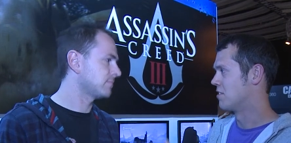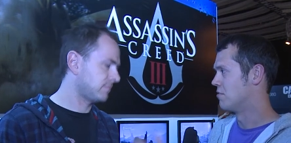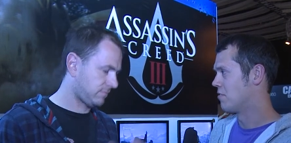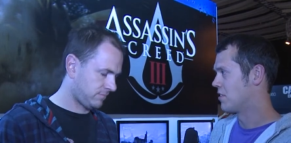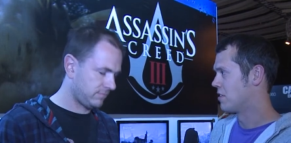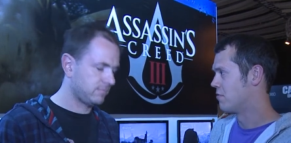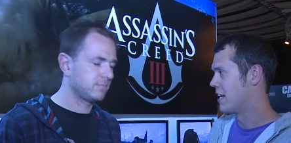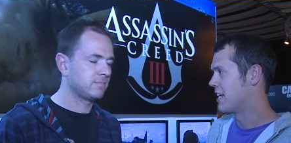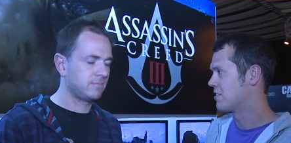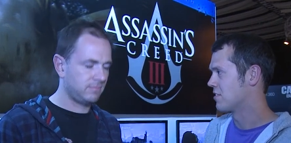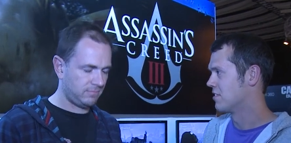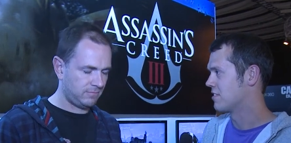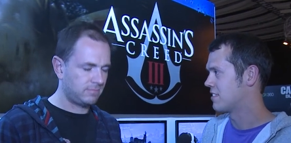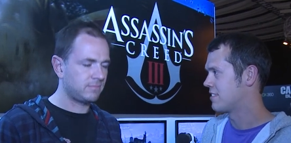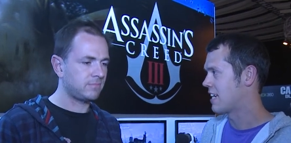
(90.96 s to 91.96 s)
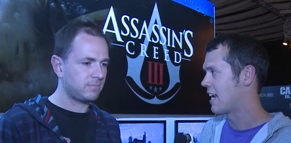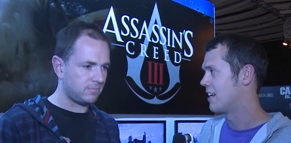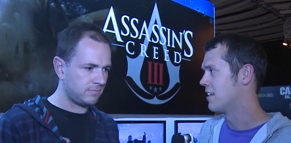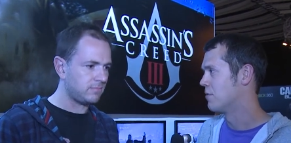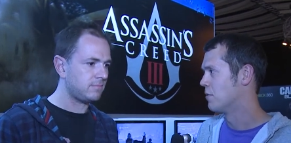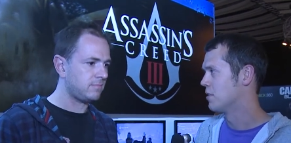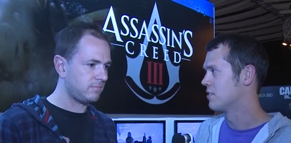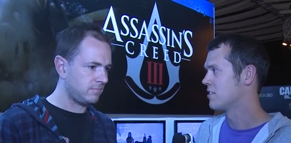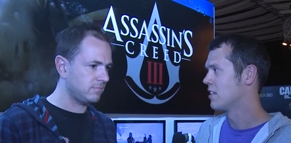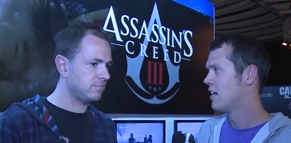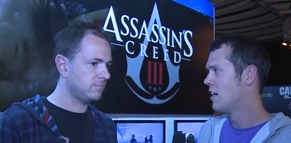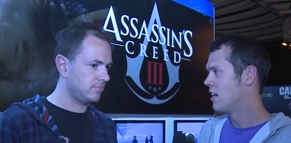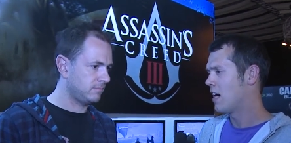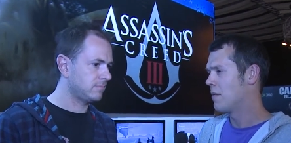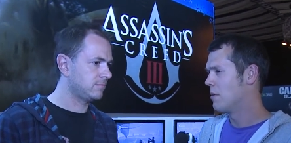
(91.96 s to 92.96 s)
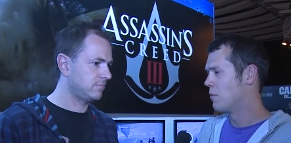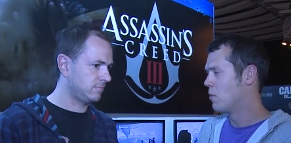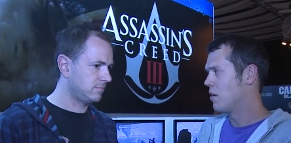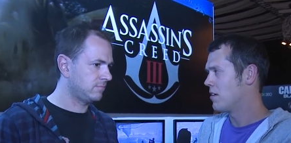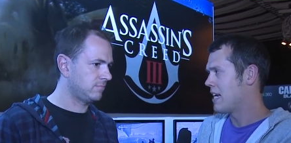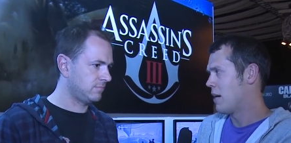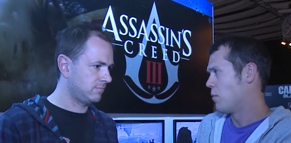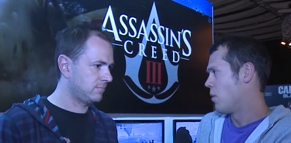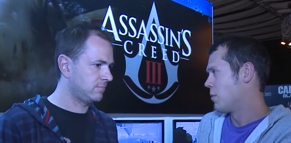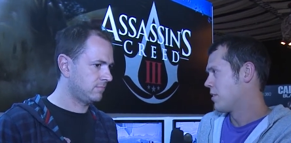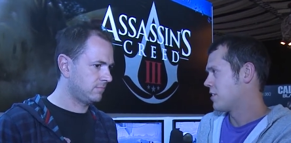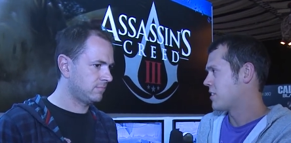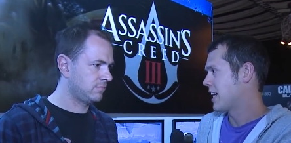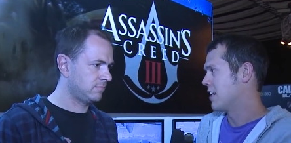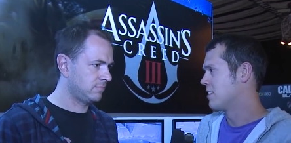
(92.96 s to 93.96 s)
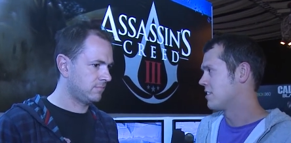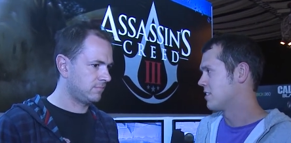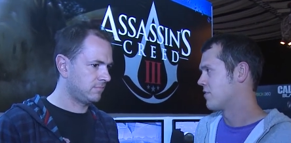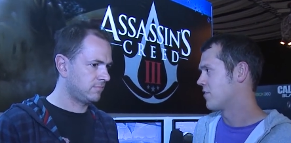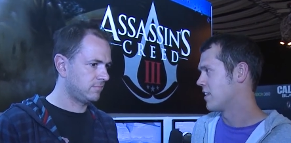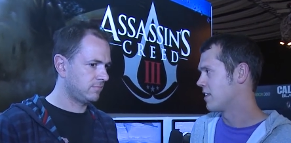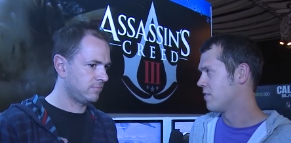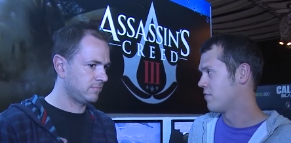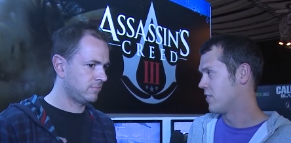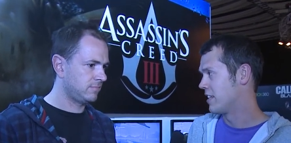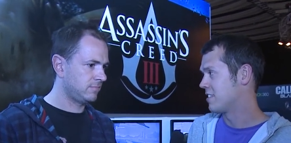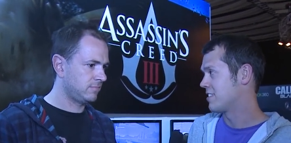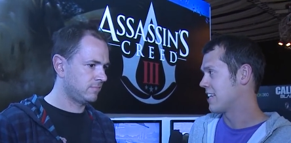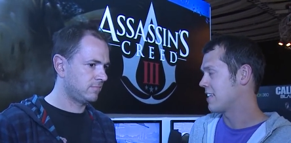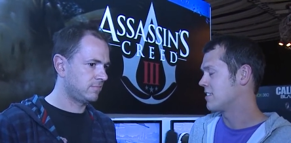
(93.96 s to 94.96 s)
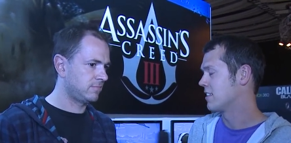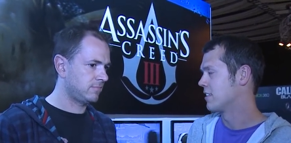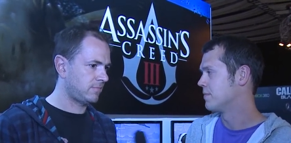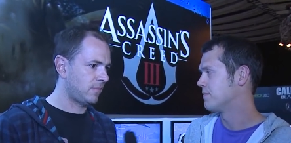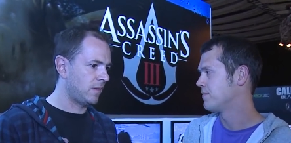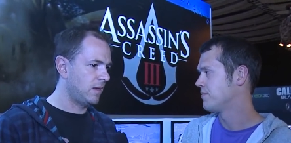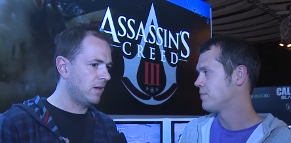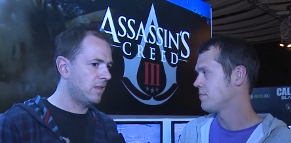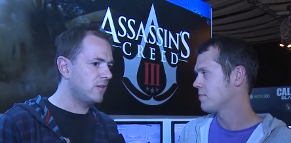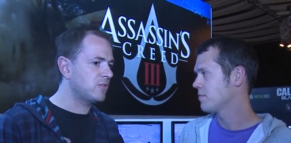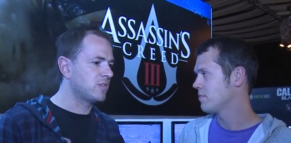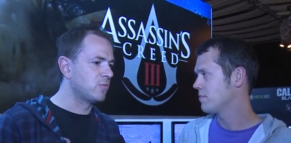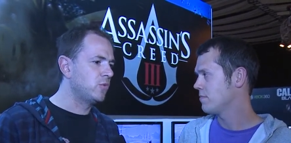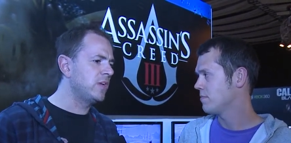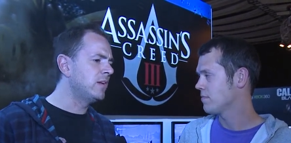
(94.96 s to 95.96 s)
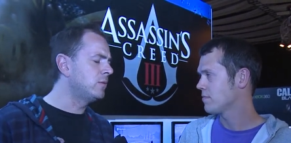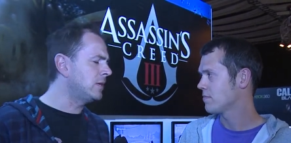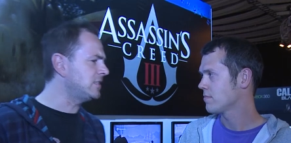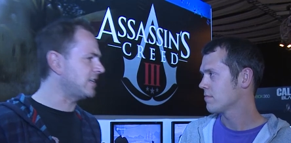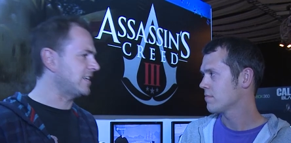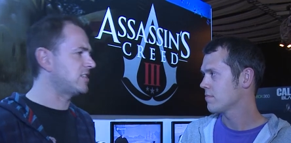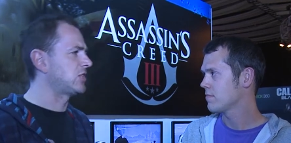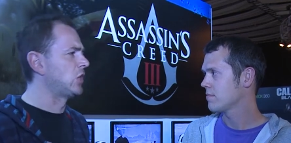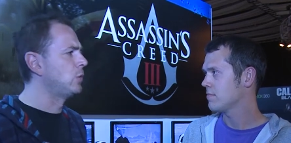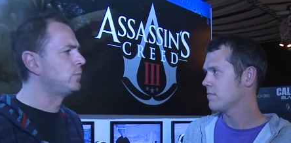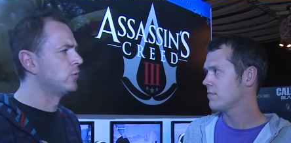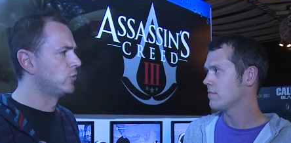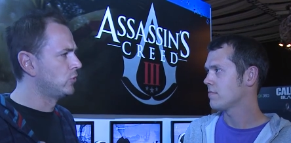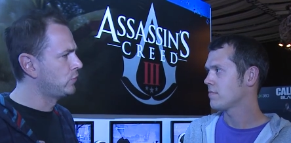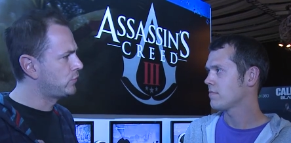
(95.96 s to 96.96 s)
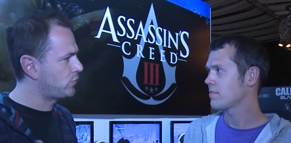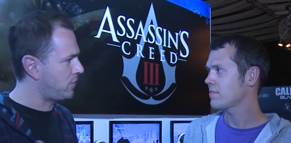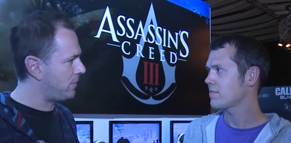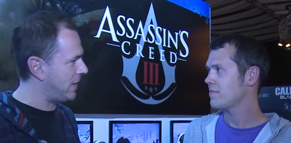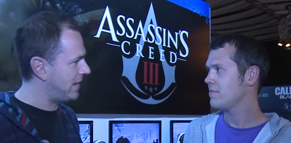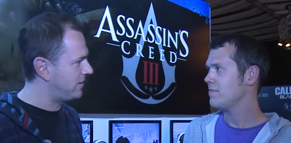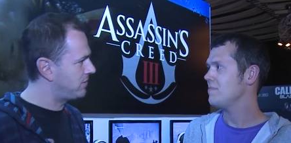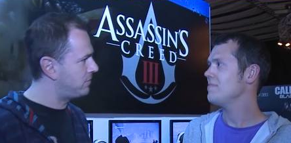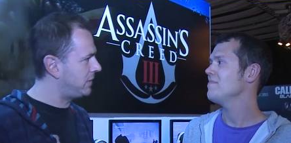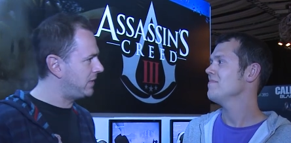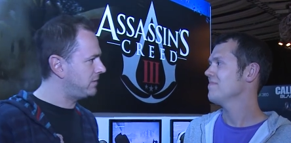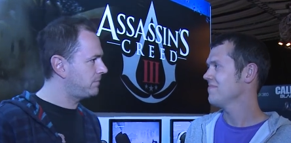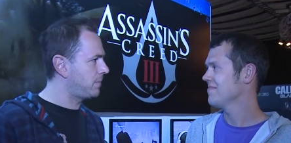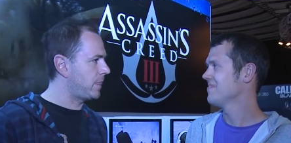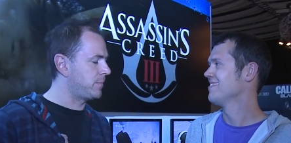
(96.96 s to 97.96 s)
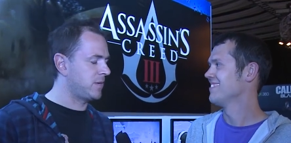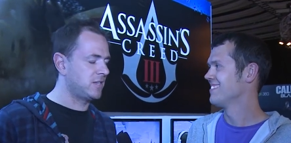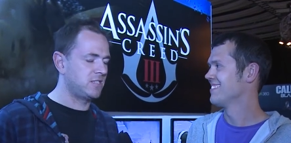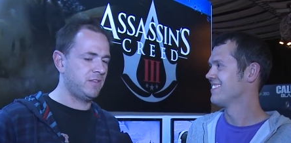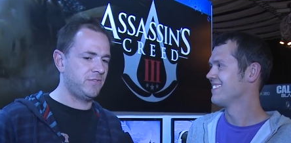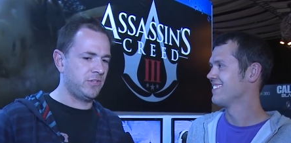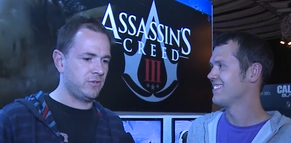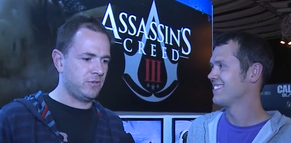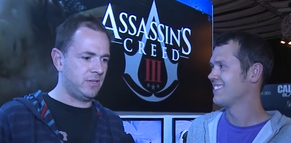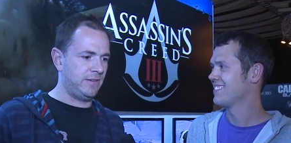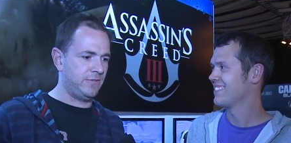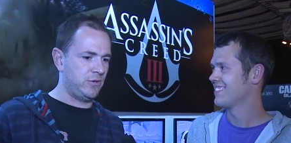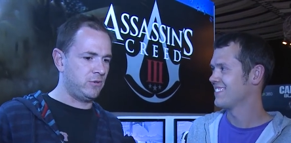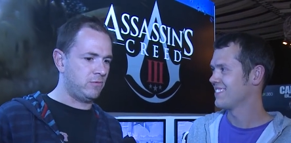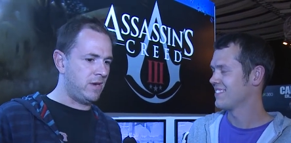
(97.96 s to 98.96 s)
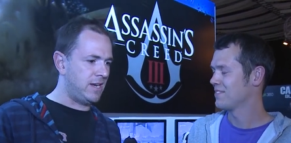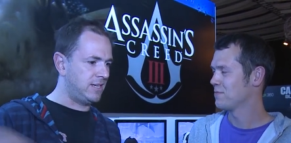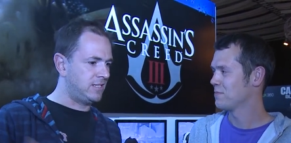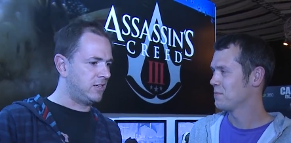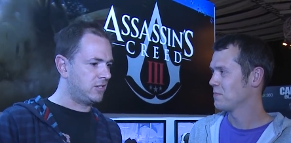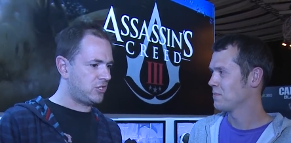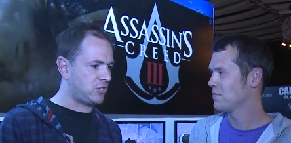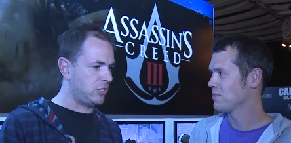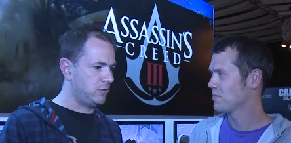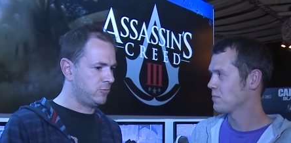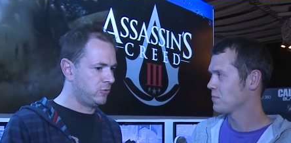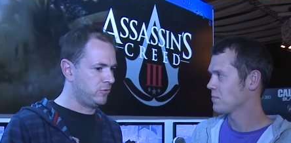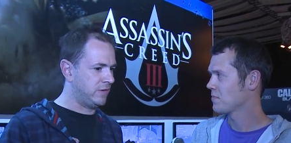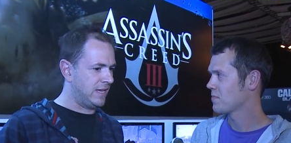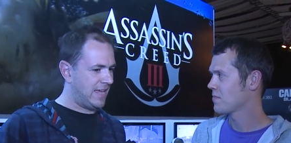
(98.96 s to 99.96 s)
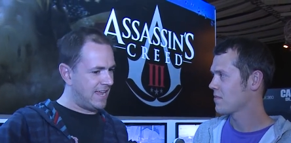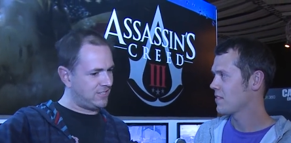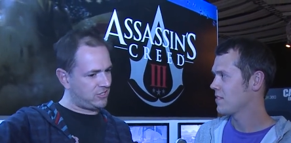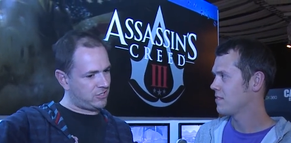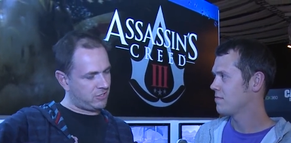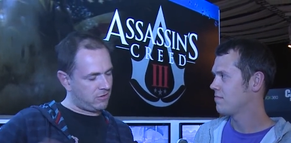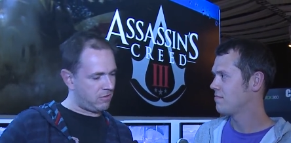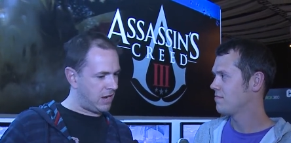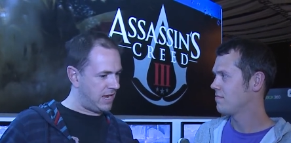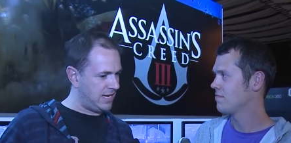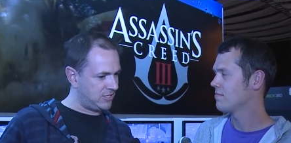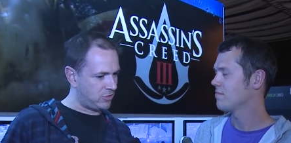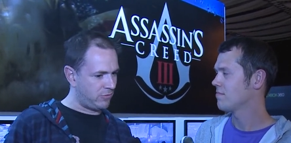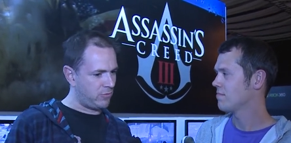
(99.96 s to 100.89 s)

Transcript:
Speaker 1: and the Renaissance Italian ones. I mean, what, yeah, what were the challenges for, the, for this setting?
Speaker 2: There's some weird ones, like sloped roofs are a pain in the butt, because if you're if you're running along a slope roof against the grain, so